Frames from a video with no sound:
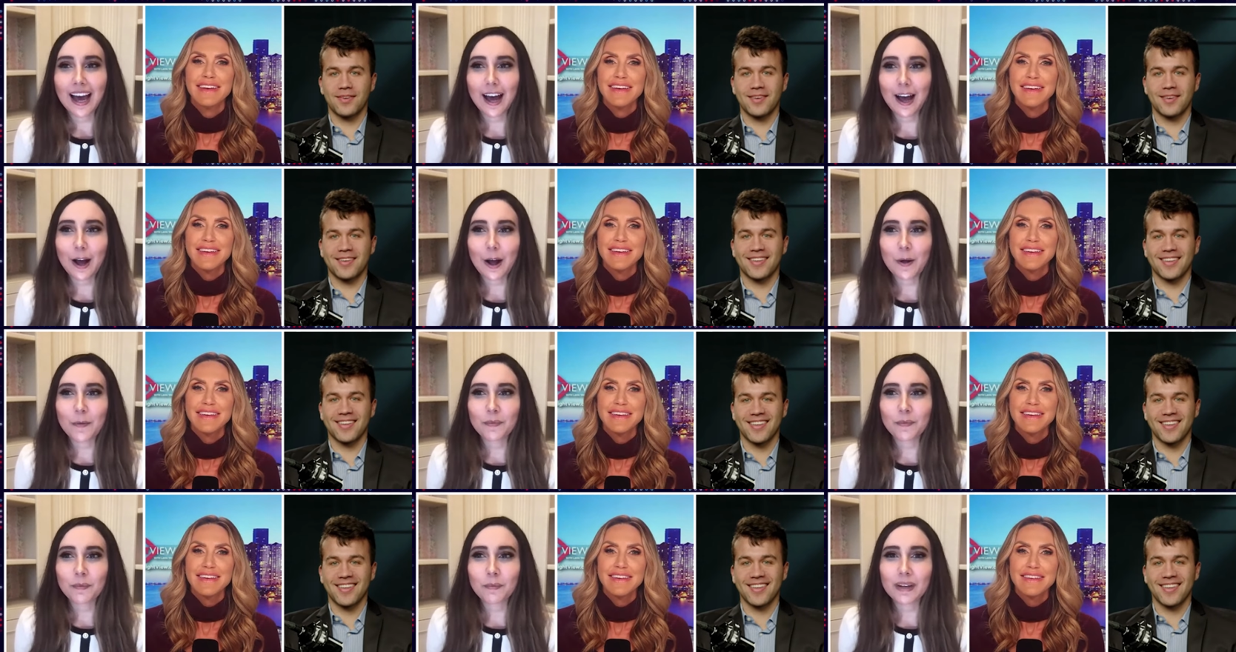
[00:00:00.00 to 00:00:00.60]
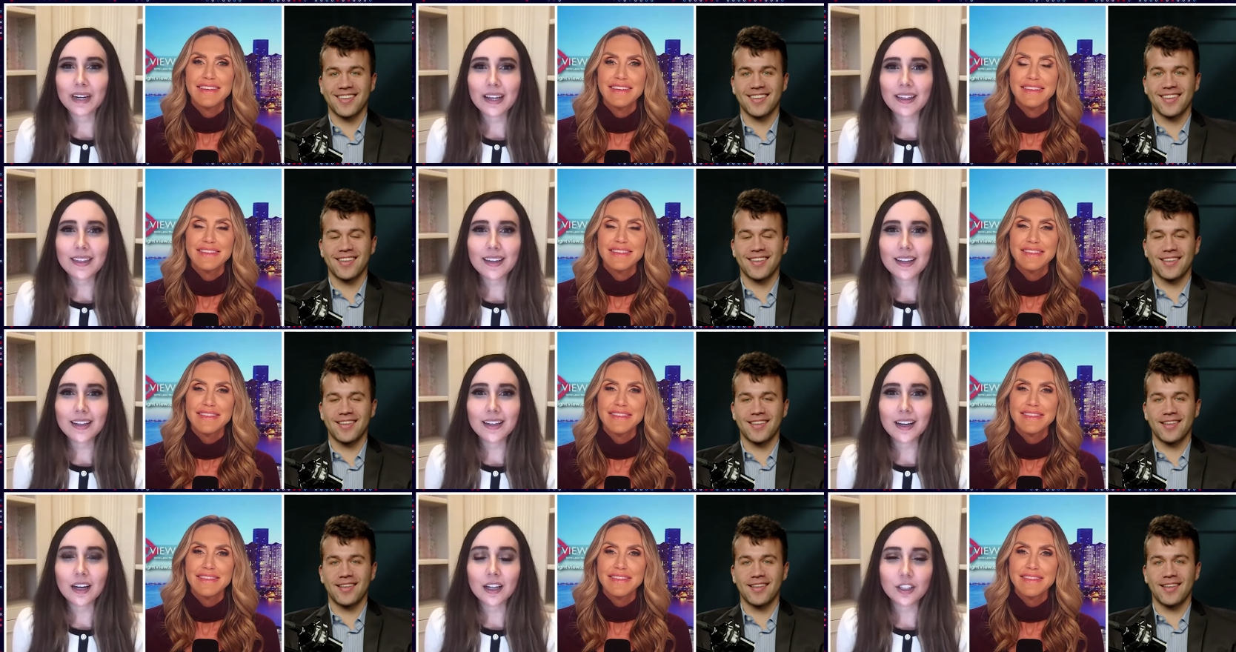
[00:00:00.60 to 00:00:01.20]
Speaker 1: Um, but I
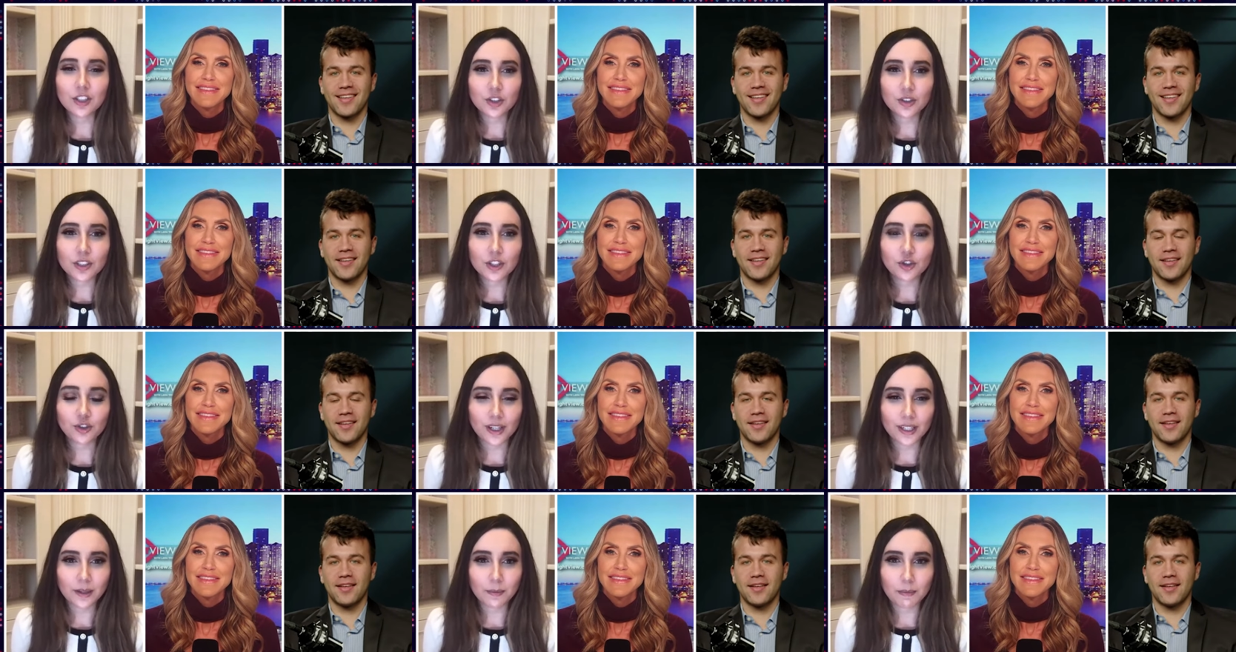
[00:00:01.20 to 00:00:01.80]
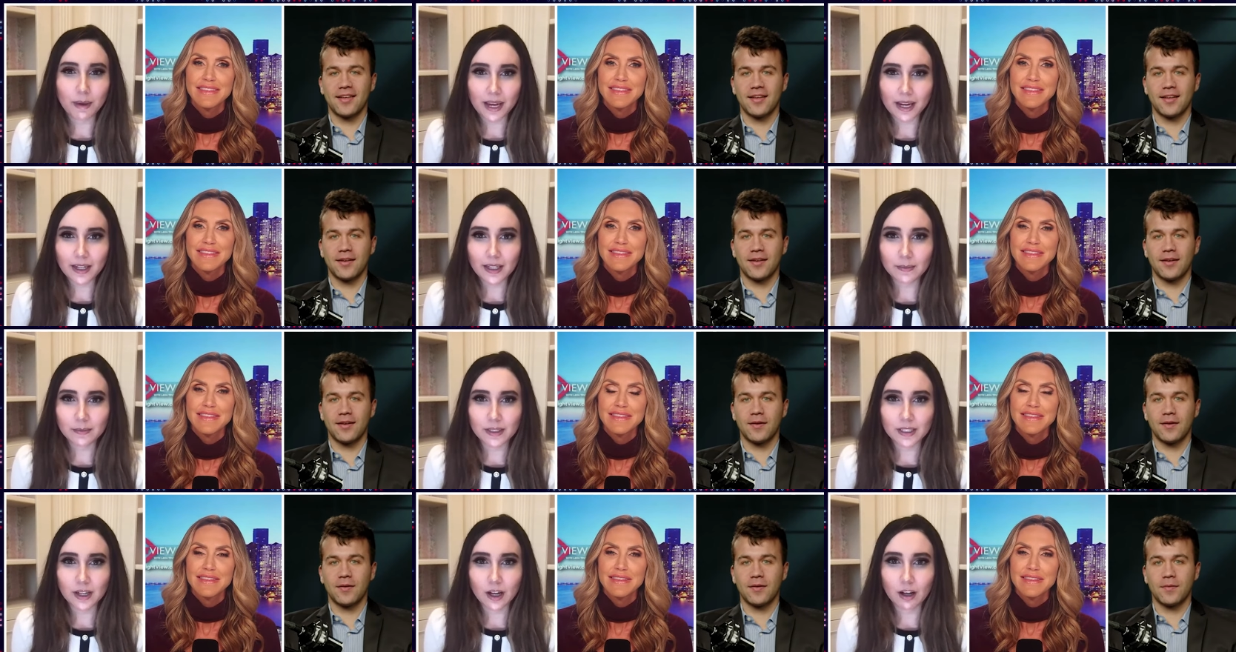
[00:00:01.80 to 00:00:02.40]
think Hunter is trying to
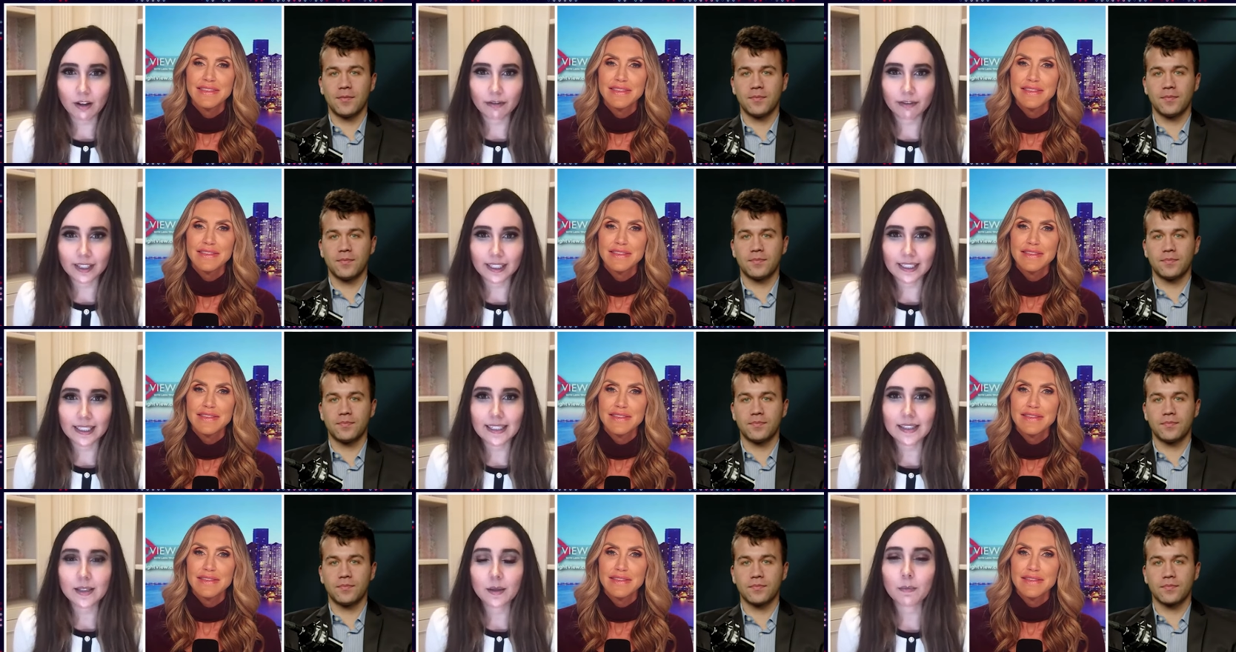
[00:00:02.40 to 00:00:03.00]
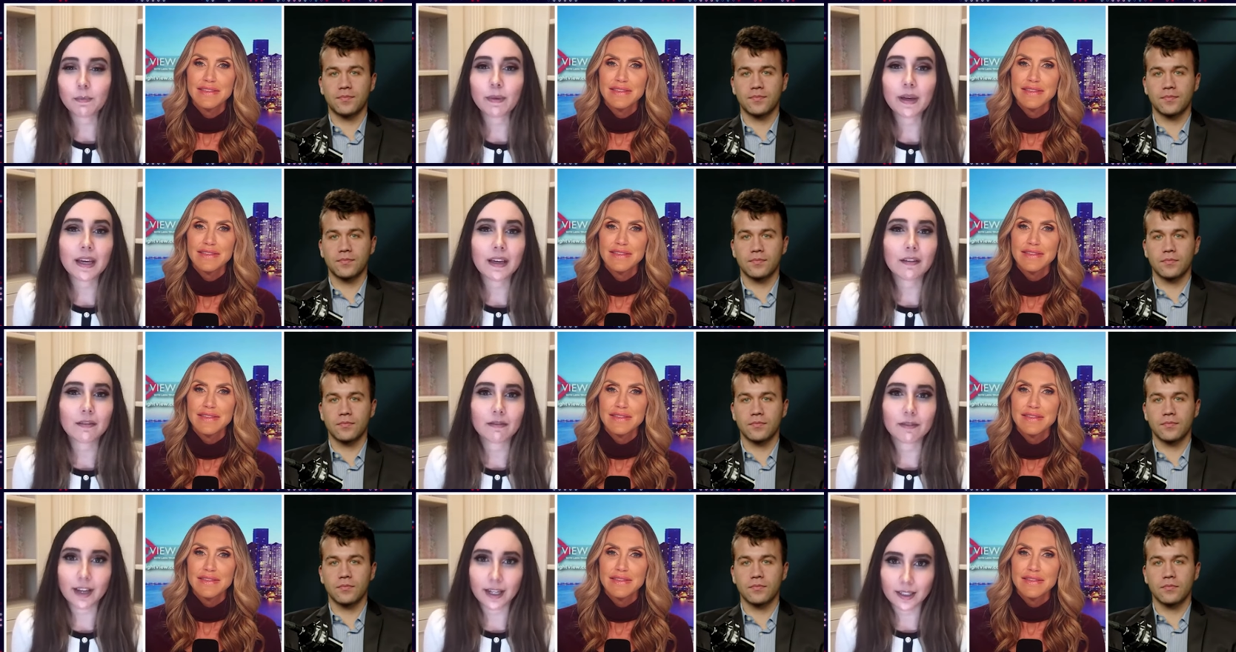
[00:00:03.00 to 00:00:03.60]
paint himself like he's a
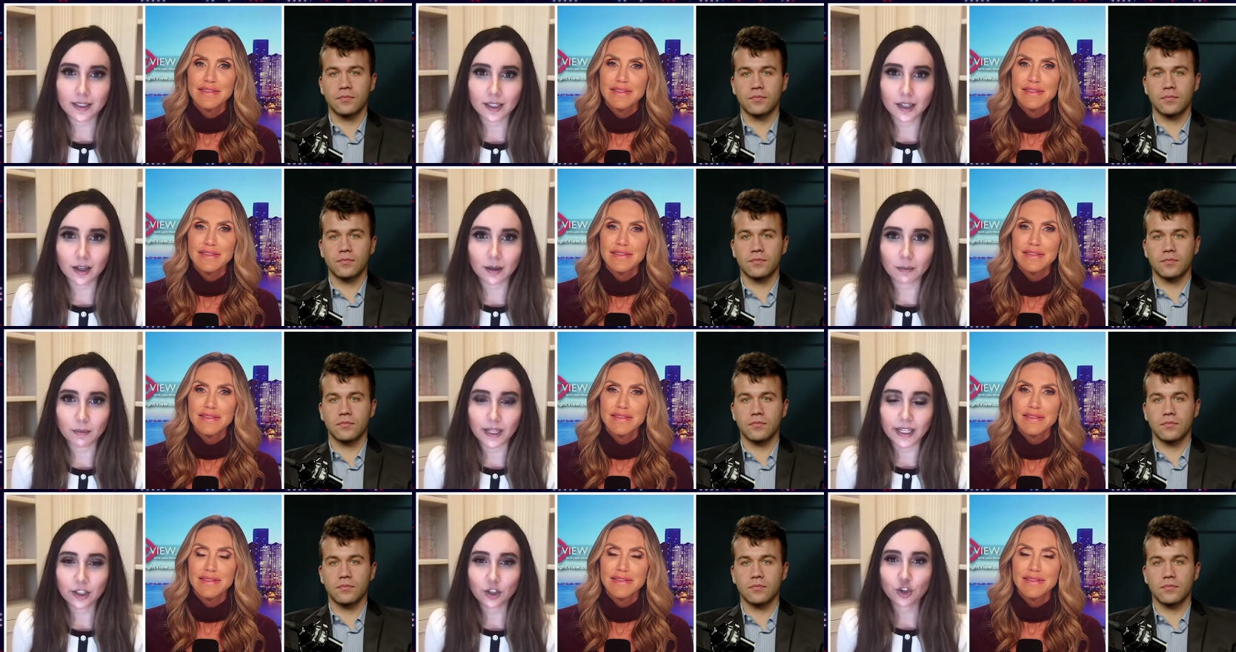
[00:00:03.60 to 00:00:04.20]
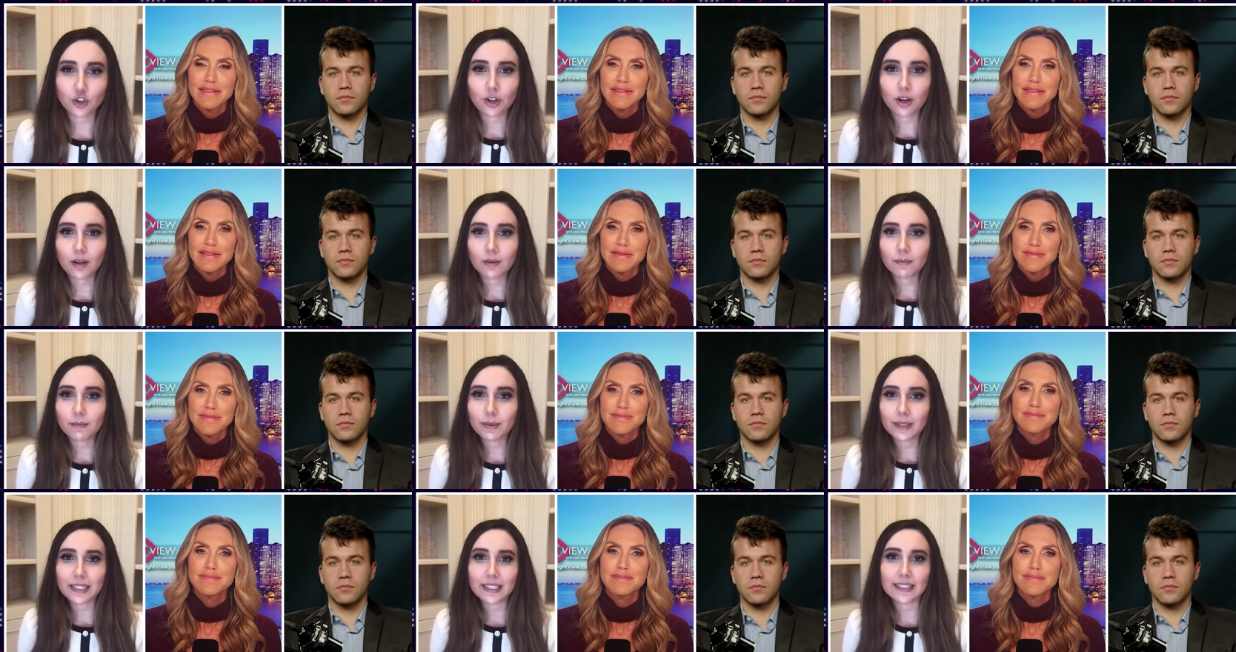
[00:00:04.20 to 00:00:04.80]
big victim, like
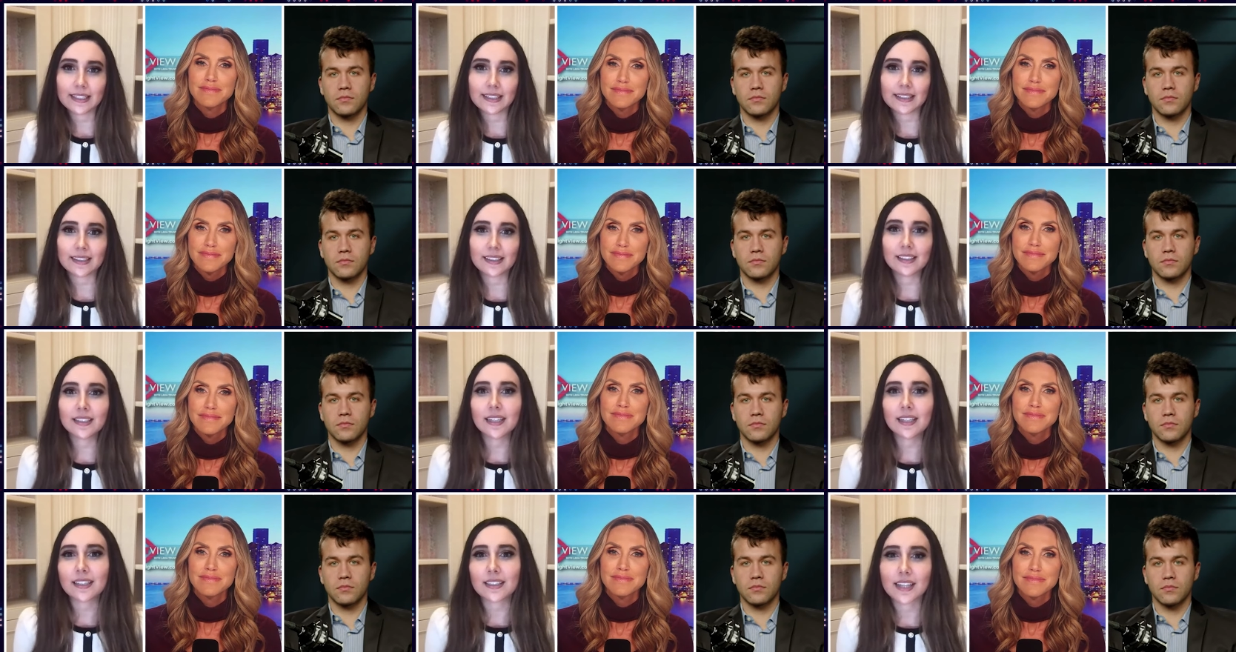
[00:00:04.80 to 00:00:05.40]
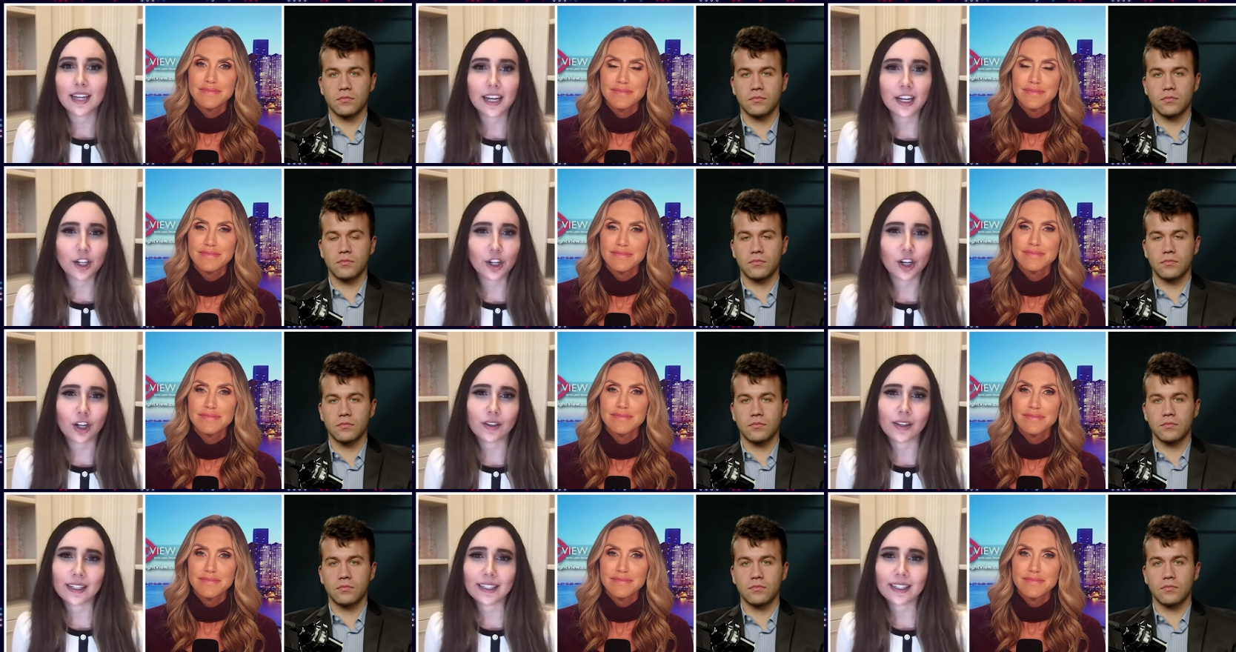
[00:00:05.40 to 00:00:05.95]
Trump is the dictator,